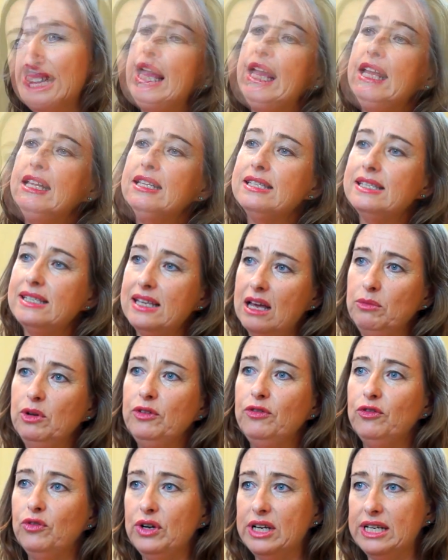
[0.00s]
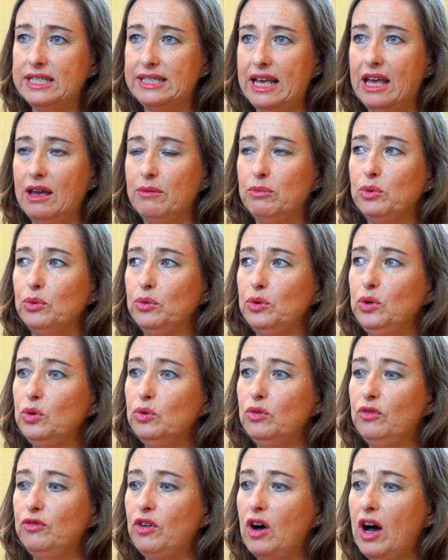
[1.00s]
In summer, for example,
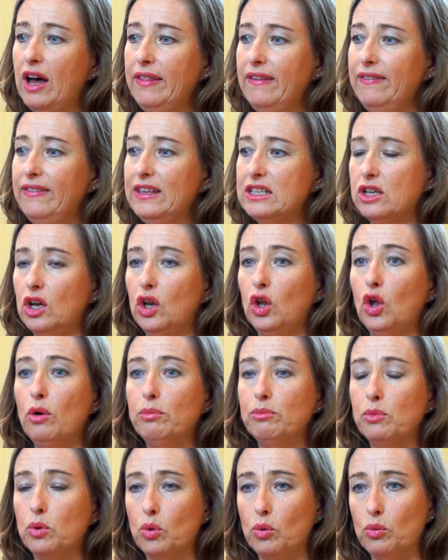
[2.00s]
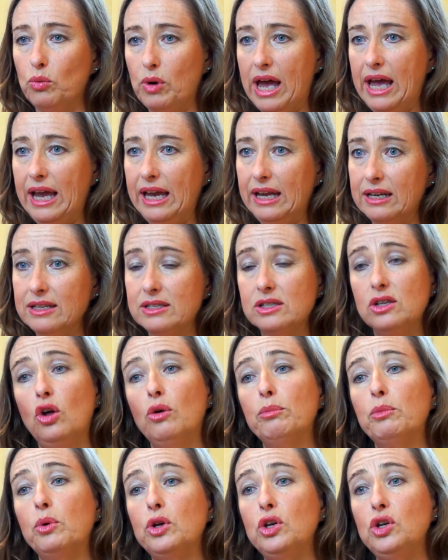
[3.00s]
you'll find that there's a lot more rain. It's a
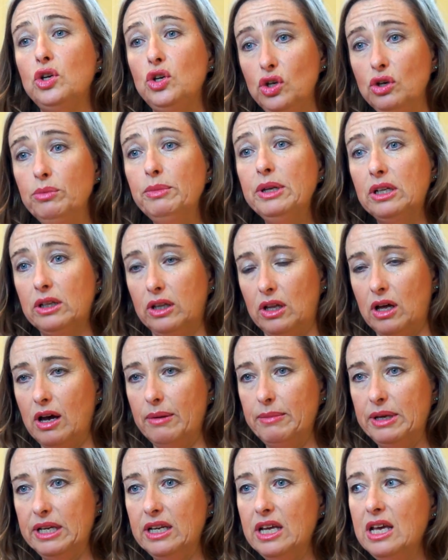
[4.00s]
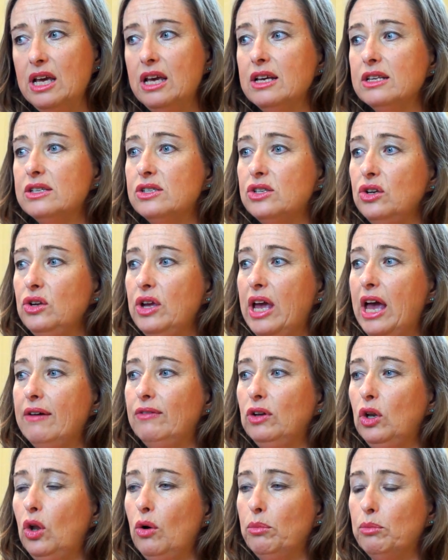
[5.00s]
lot more humid climate. So you have
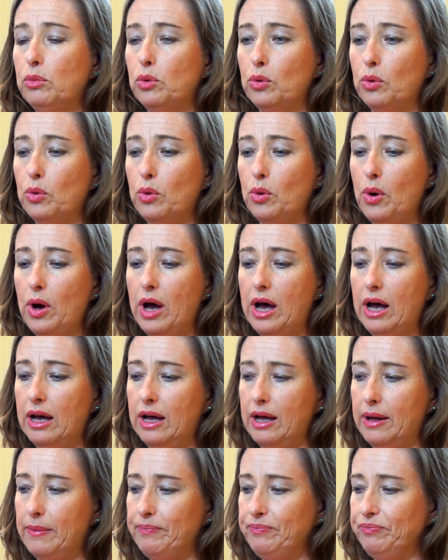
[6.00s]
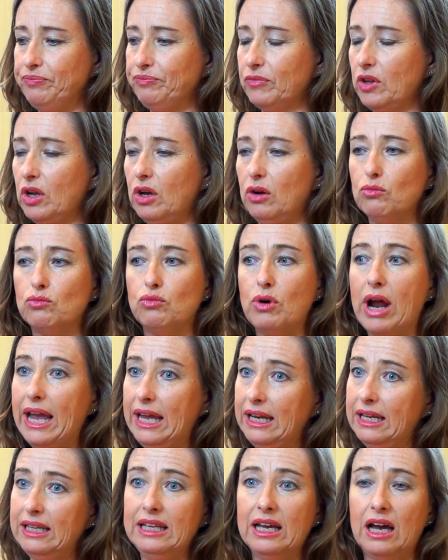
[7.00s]
a lot more
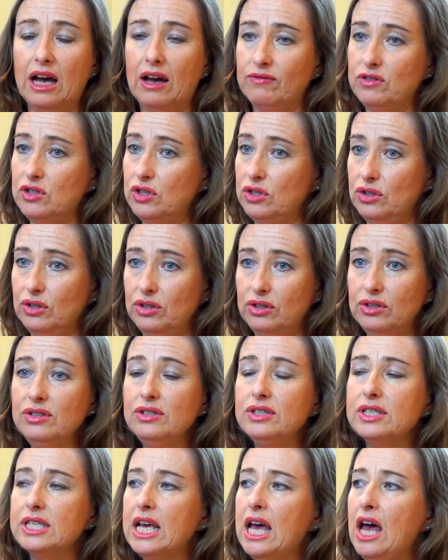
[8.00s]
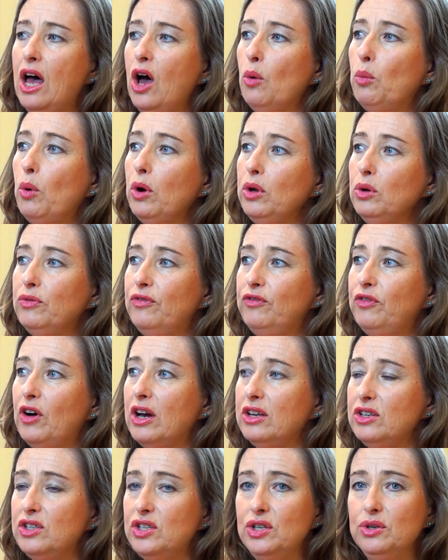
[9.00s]
rain in the afternoons. What you'll
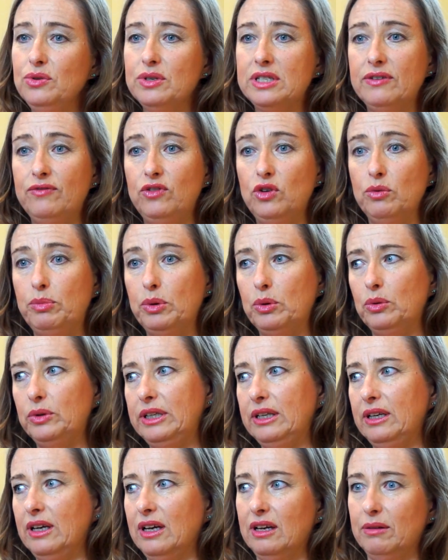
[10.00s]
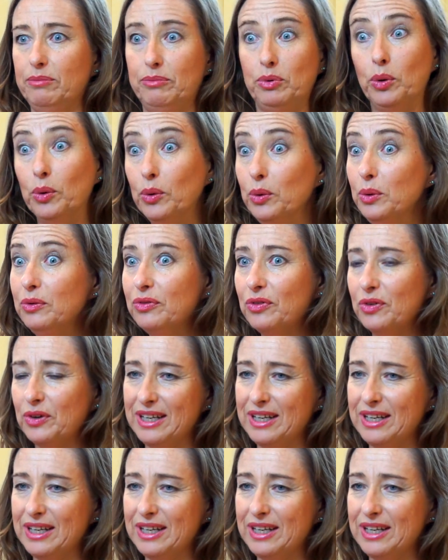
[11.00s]
find too is if you're building a pool, for